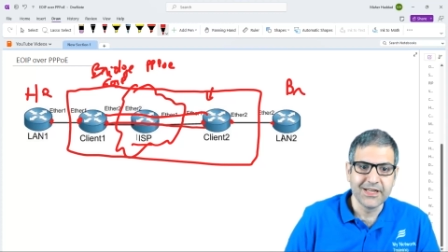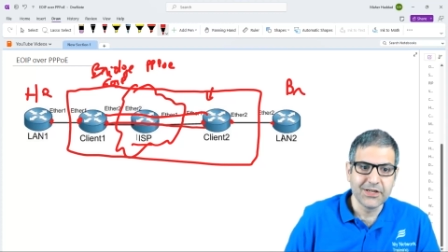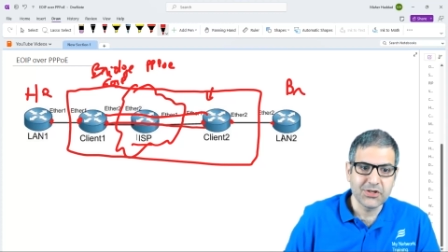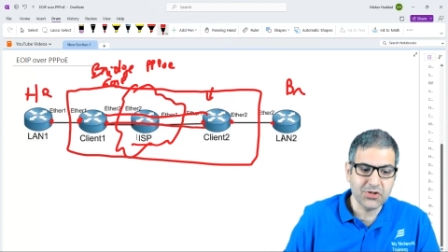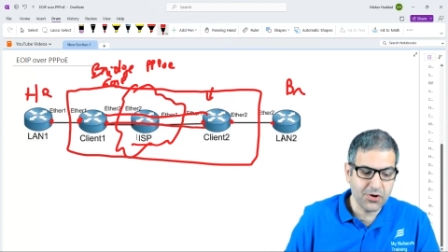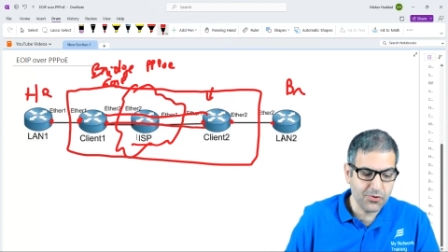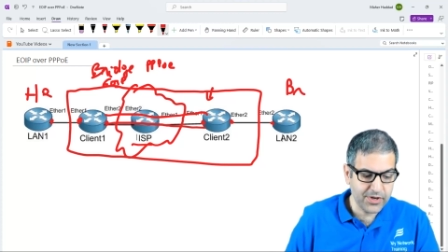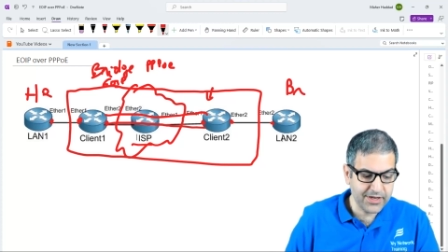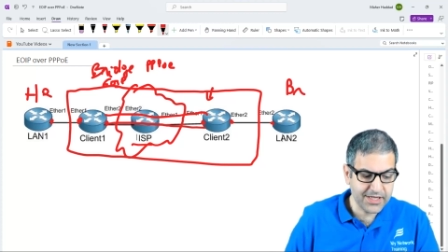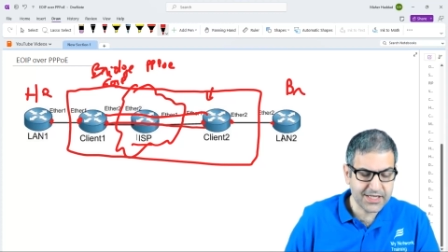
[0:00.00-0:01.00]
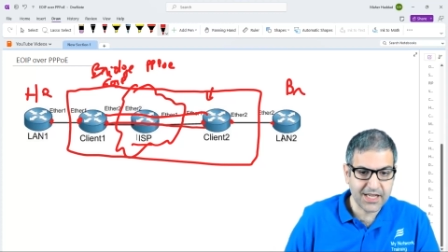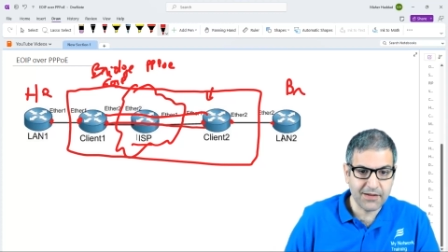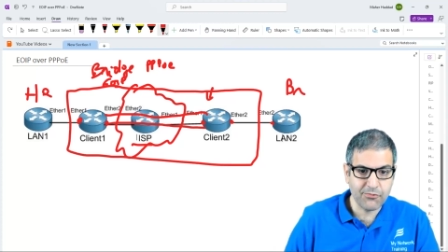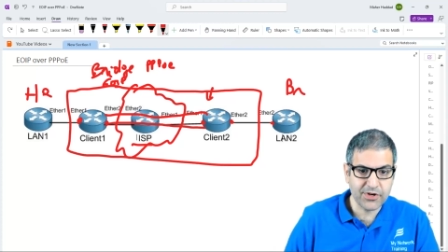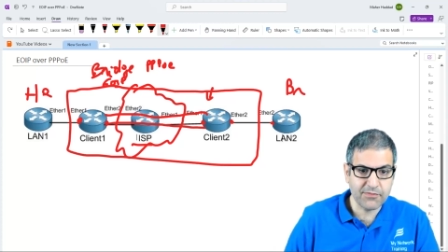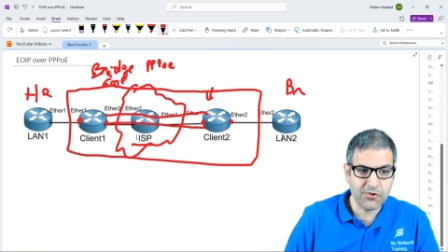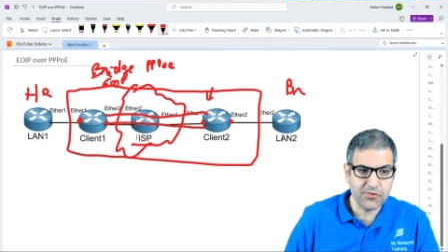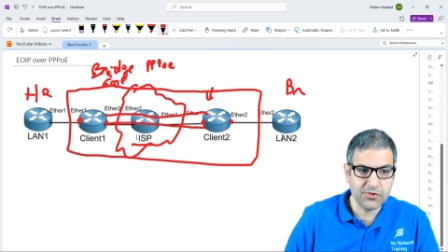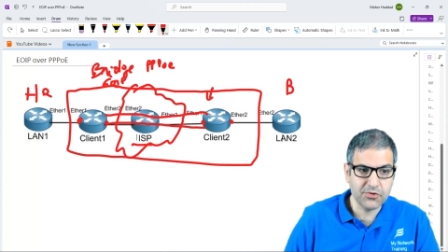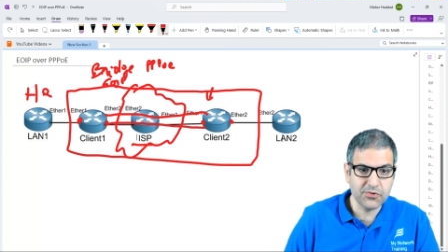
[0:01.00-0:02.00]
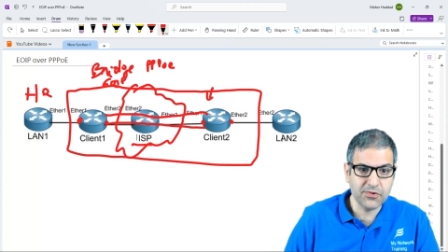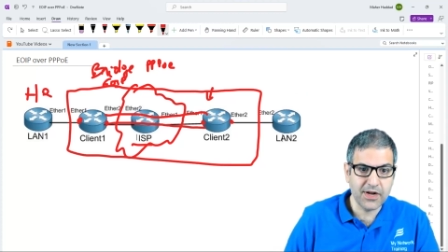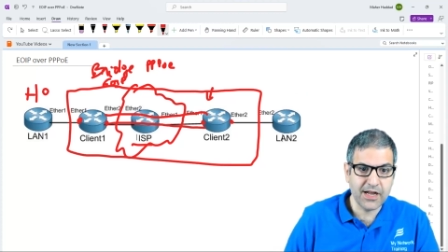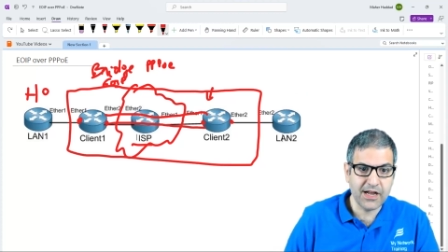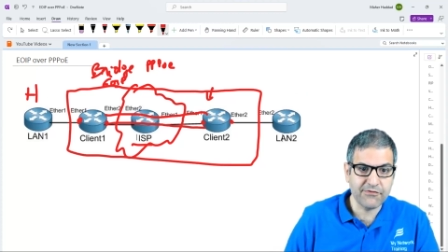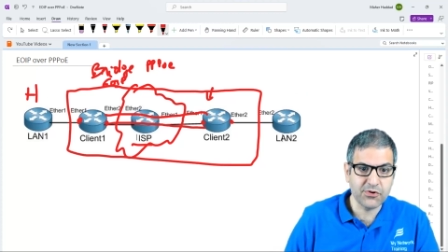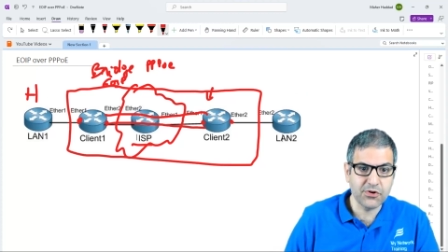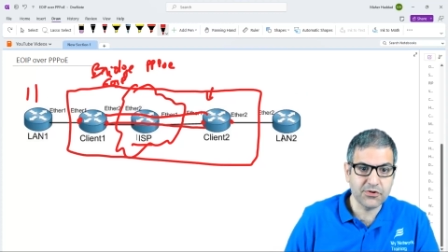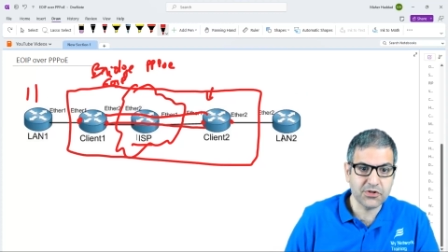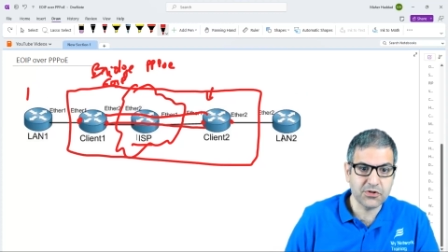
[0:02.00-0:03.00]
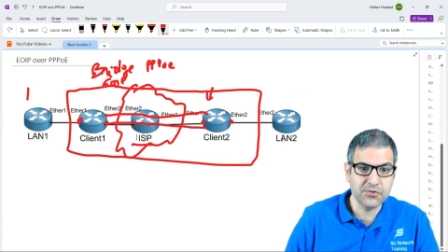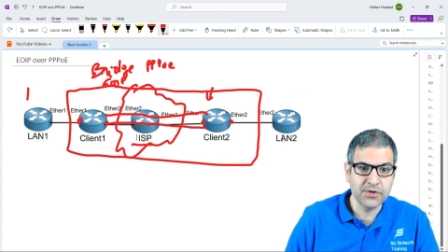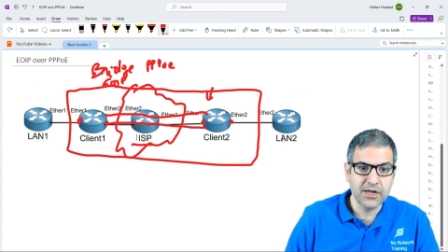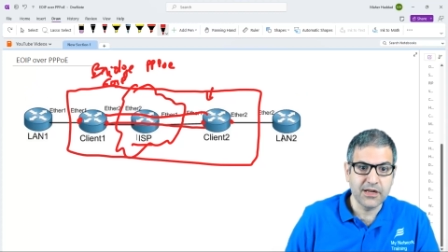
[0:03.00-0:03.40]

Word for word: So in this lab what I'm going to do I have to go through